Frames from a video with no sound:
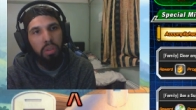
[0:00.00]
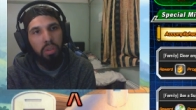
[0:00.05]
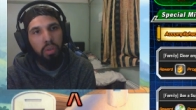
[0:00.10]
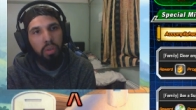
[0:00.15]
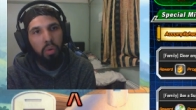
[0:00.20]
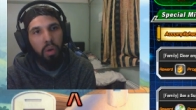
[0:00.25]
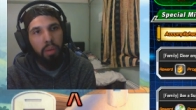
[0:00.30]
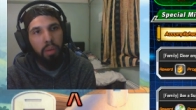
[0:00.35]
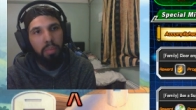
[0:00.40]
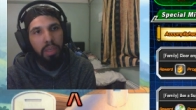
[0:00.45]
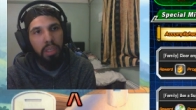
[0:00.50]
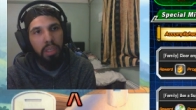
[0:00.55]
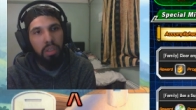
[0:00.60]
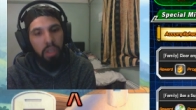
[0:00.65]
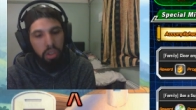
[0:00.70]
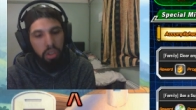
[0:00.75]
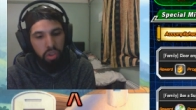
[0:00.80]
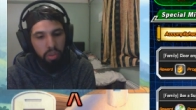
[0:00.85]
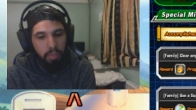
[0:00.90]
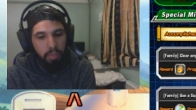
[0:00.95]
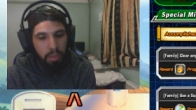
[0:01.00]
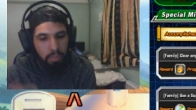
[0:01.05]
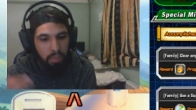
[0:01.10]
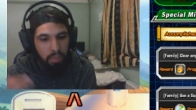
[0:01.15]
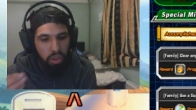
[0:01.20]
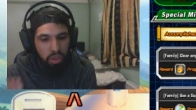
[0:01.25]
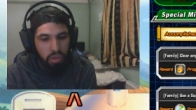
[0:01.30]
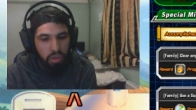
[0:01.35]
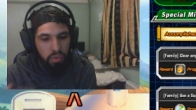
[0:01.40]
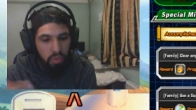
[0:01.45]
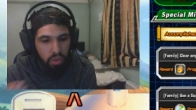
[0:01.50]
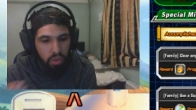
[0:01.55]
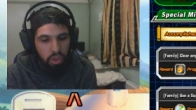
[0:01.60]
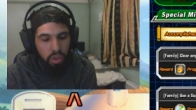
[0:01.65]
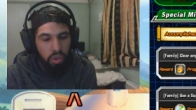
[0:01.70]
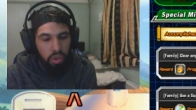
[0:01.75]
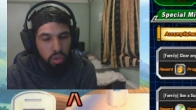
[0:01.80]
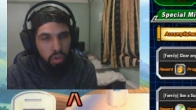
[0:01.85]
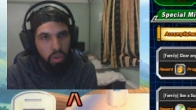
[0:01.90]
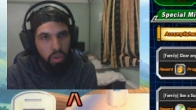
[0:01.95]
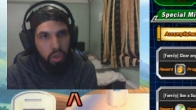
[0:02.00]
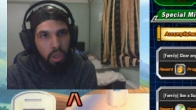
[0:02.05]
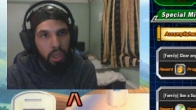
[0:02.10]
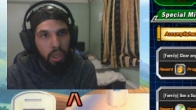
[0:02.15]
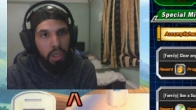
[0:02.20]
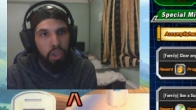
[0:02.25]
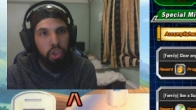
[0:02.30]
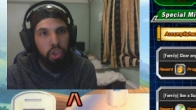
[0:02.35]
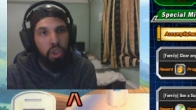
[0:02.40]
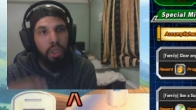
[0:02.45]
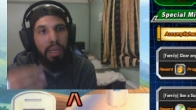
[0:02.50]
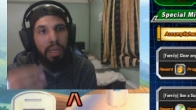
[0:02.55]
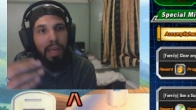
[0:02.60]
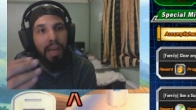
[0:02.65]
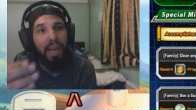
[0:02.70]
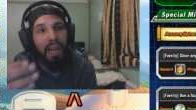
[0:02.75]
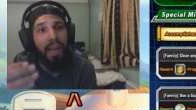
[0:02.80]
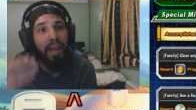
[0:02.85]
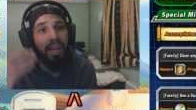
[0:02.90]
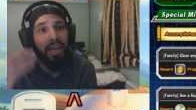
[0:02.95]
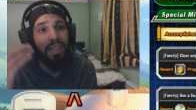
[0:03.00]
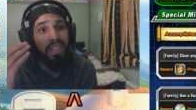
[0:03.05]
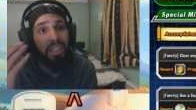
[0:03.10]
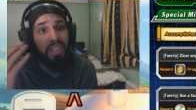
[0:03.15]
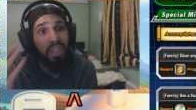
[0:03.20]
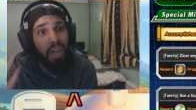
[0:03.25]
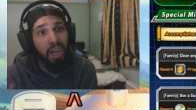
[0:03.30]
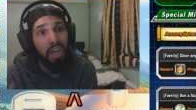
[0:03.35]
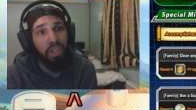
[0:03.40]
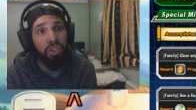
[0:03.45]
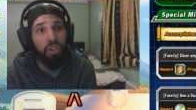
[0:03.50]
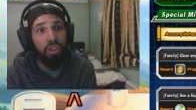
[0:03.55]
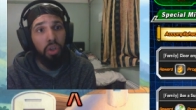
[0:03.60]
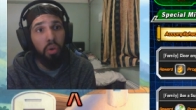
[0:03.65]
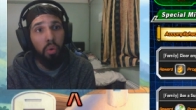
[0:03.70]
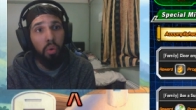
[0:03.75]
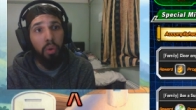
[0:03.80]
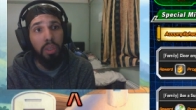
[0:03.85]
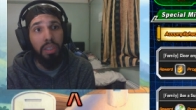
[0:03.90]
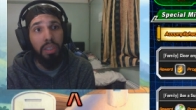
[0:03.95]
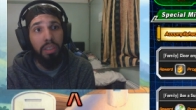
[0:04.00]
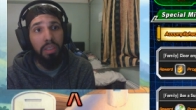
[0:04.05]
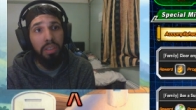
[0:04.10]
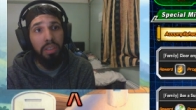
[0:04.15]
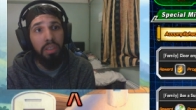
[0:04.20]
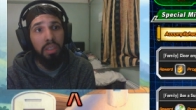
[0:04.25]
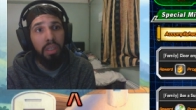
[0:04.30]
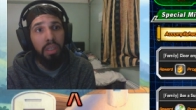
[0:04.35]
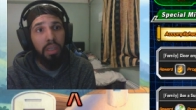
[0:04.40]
You know what I mean? There should be missions for you to do to collect gacha coins.